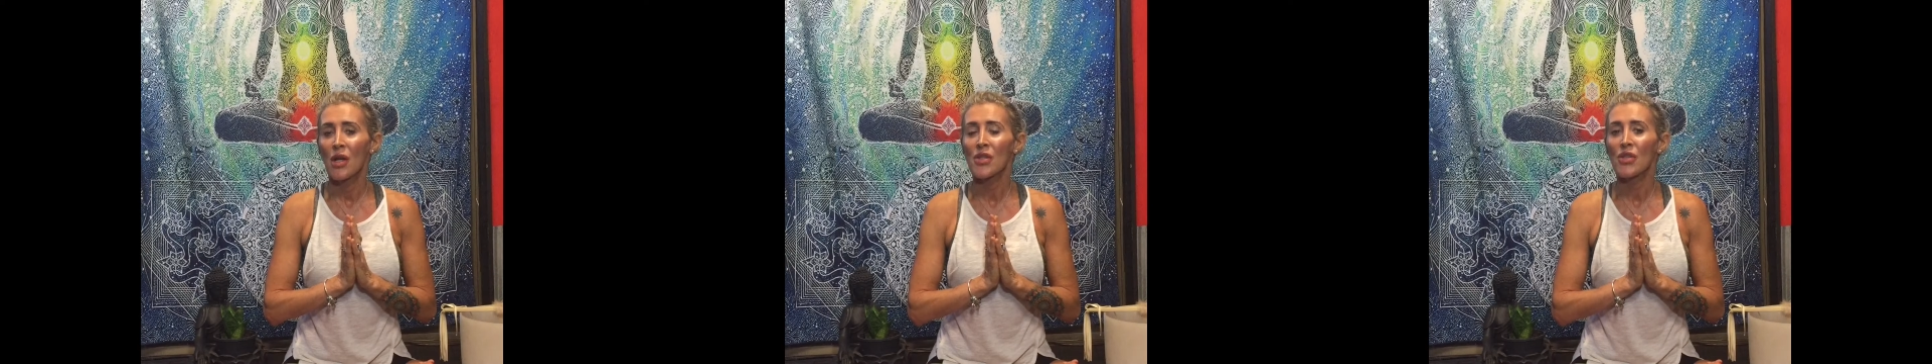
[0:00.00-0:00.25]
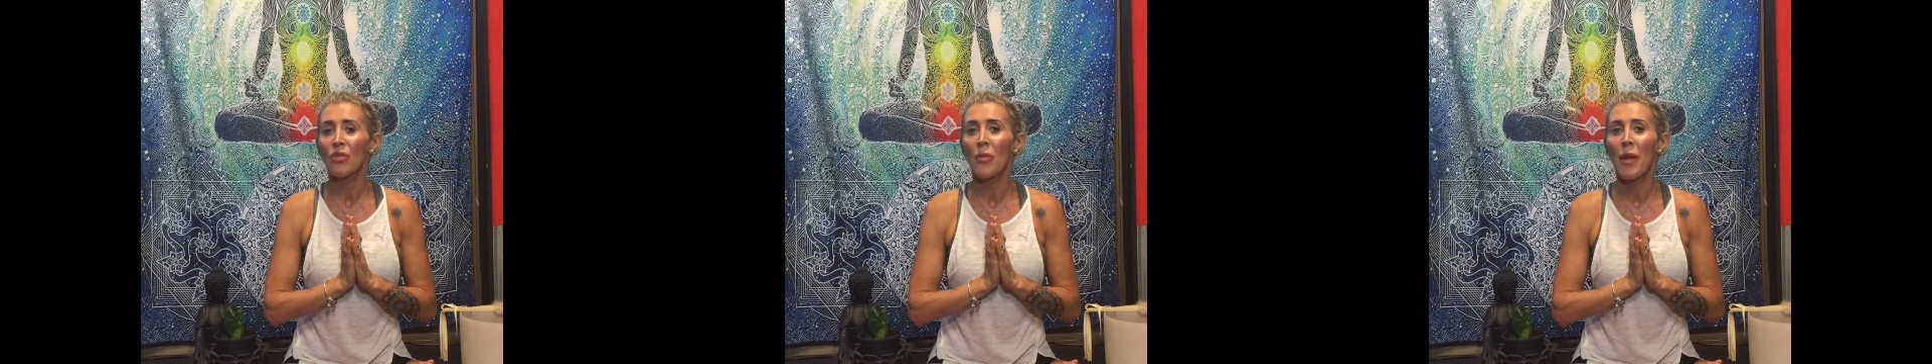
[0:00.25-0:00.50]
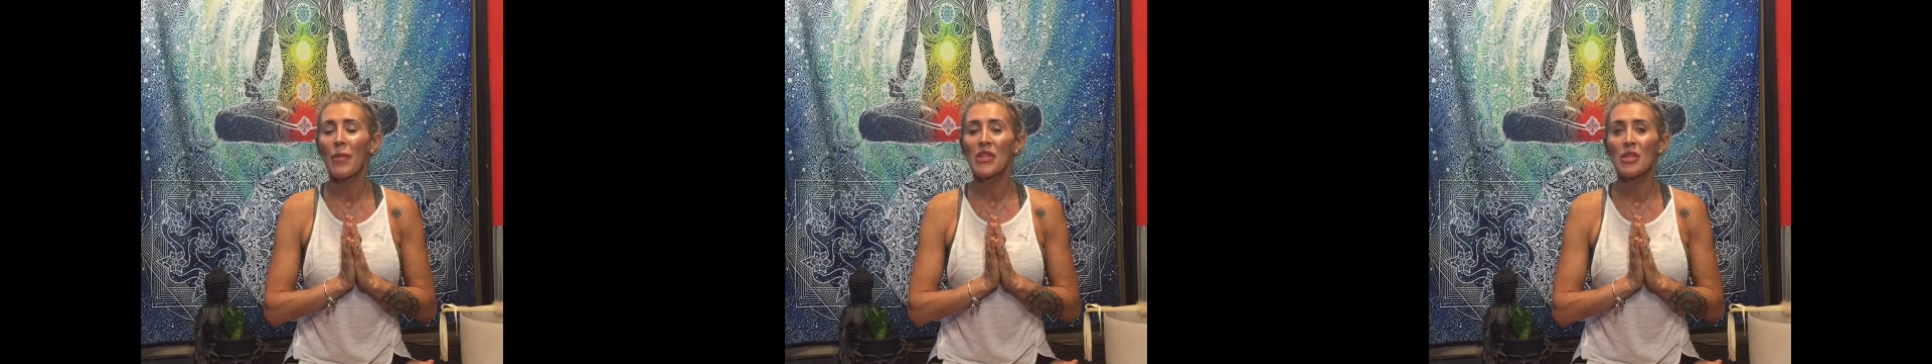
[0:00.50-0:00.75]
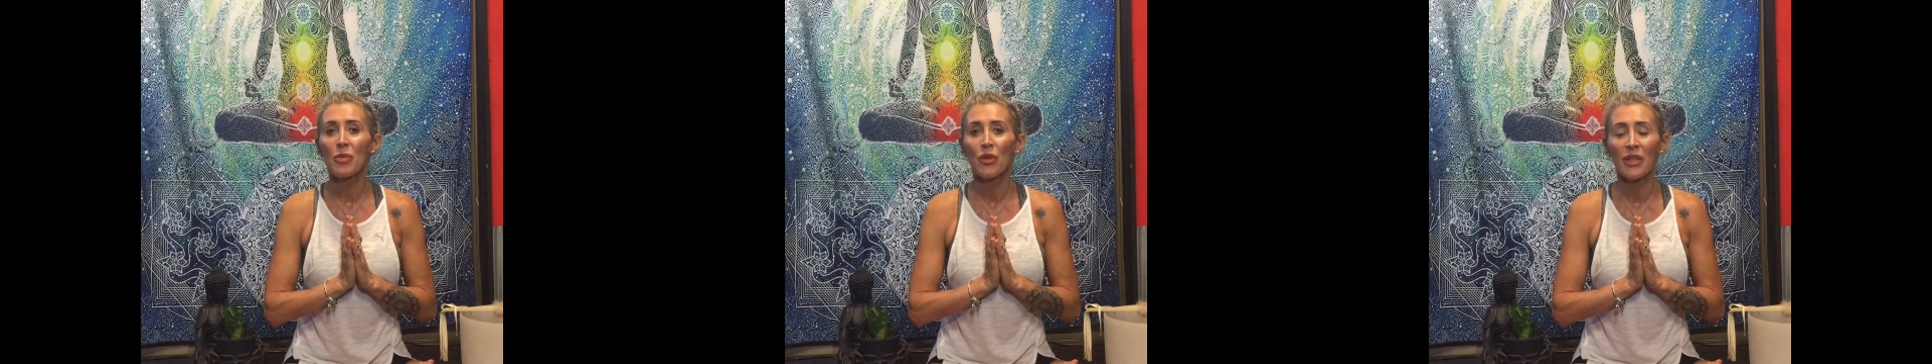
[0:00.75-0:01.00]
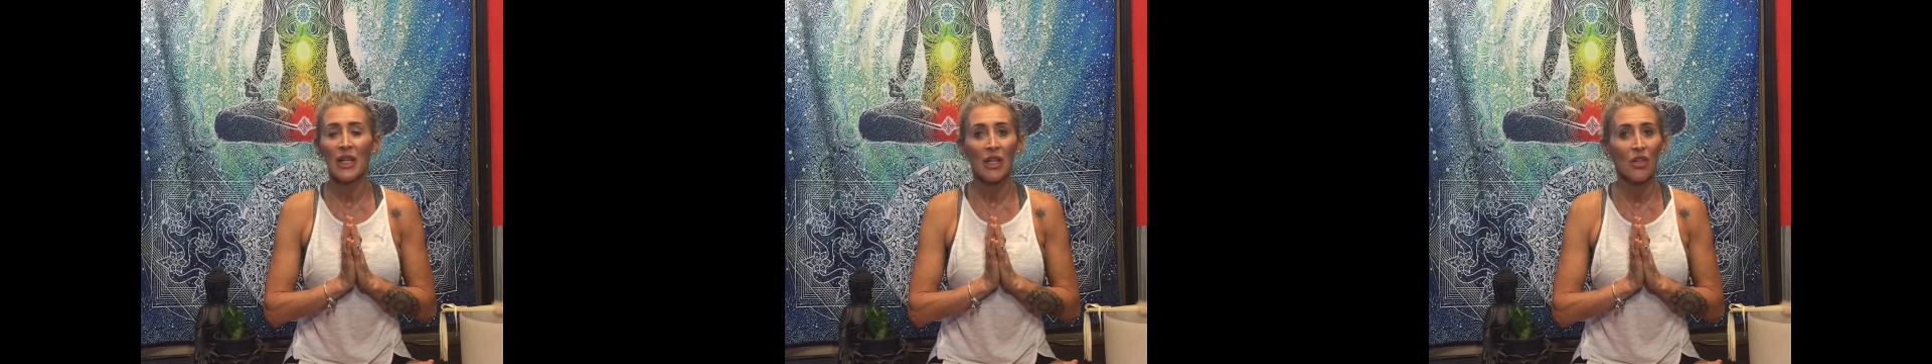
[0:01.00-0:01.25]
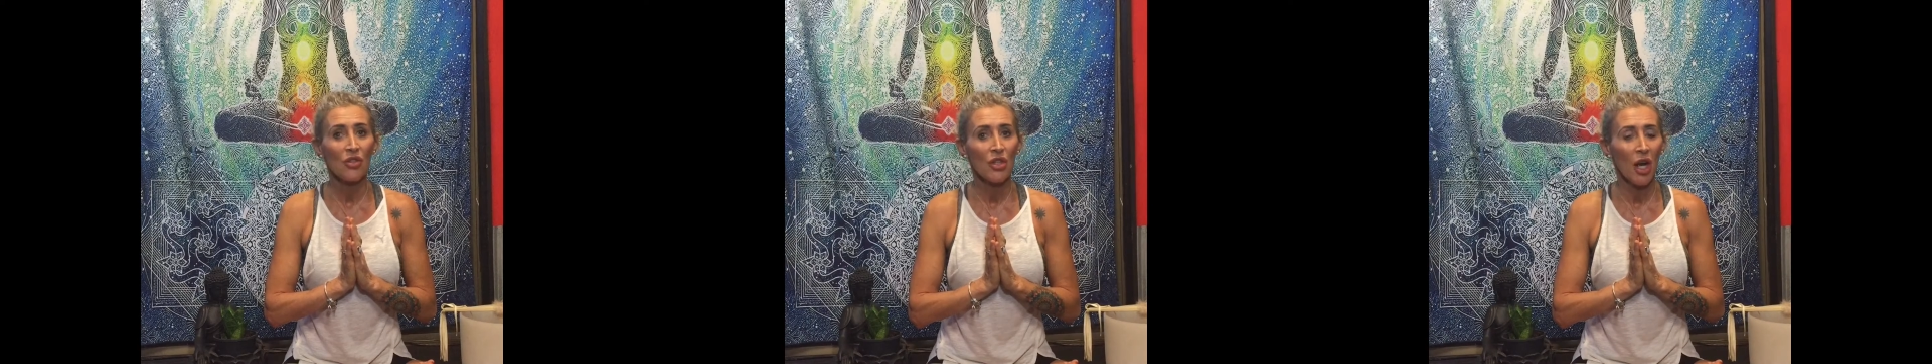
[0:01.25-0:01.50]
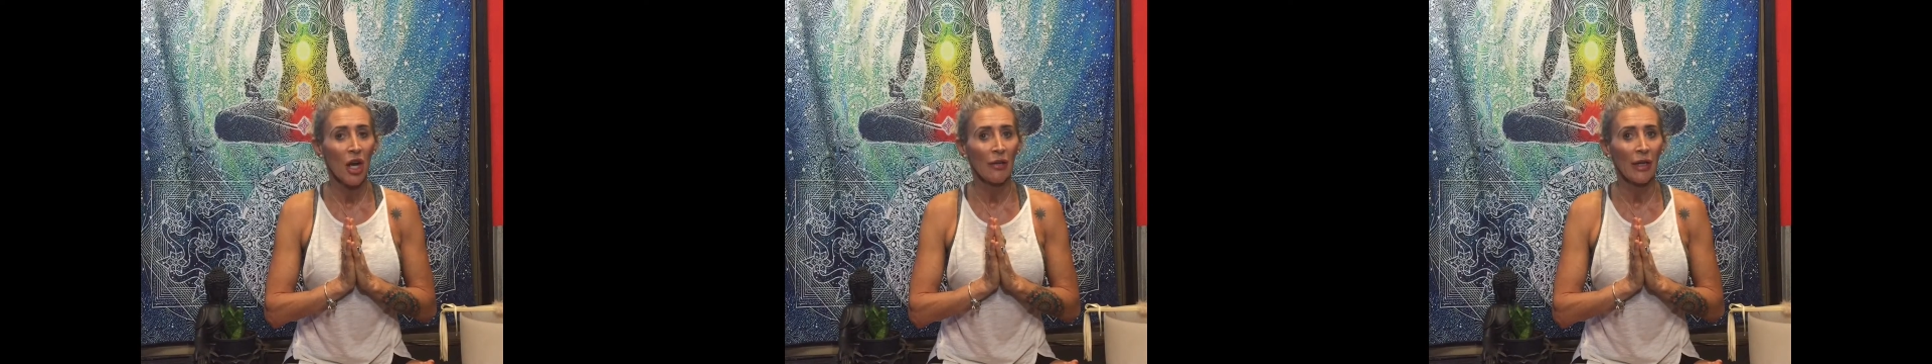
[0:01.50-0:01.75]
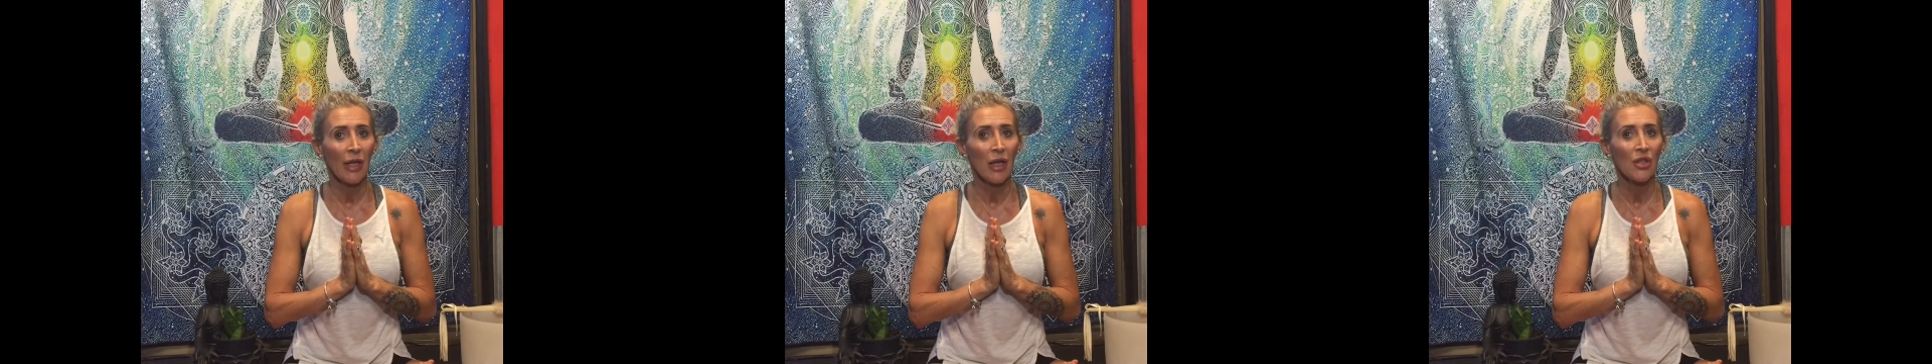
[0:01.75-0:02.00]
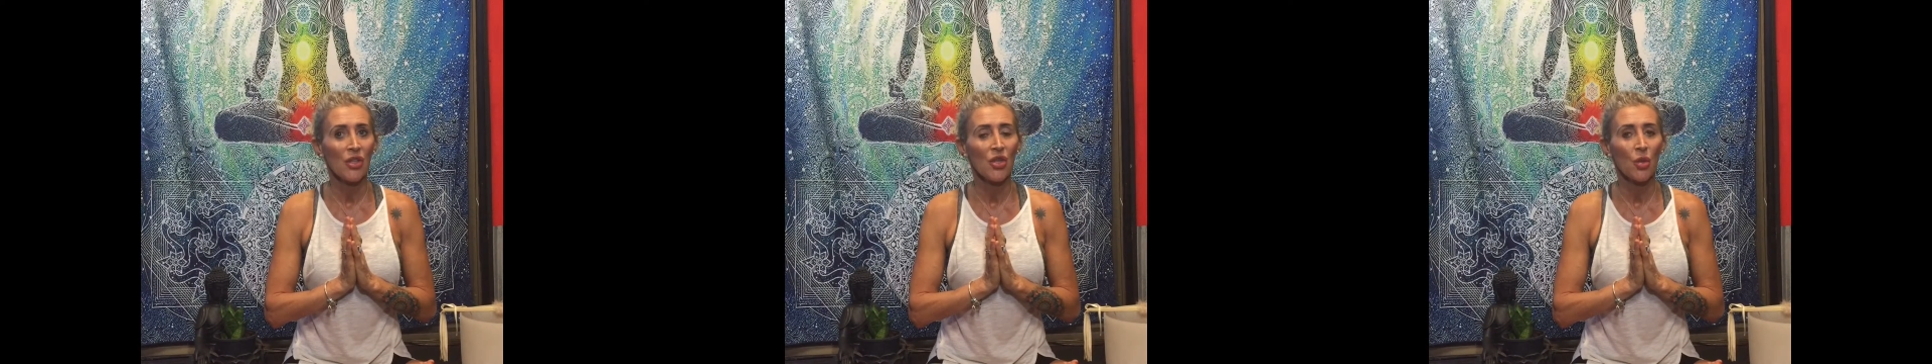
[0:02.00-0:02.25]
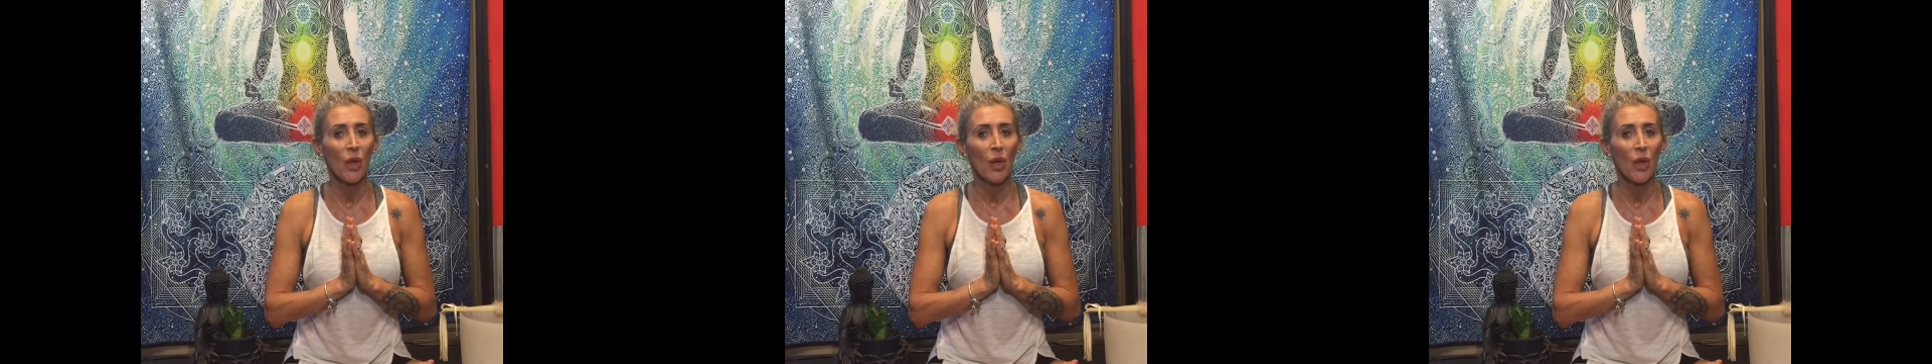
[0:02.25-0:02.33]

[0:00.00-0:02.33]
So remember to put it in your diary the